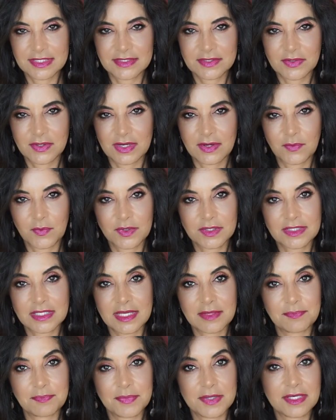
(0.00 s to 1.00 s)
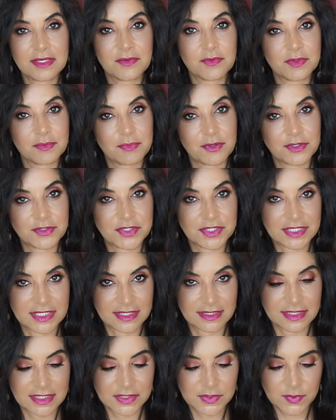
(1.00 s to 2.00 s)
so I will not be
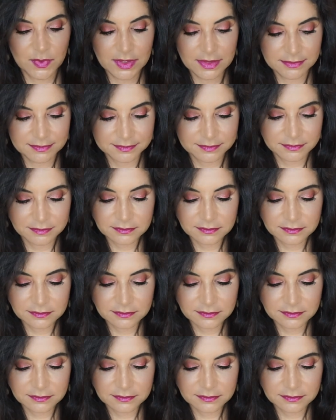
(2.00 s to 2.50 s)
repurchasing this one.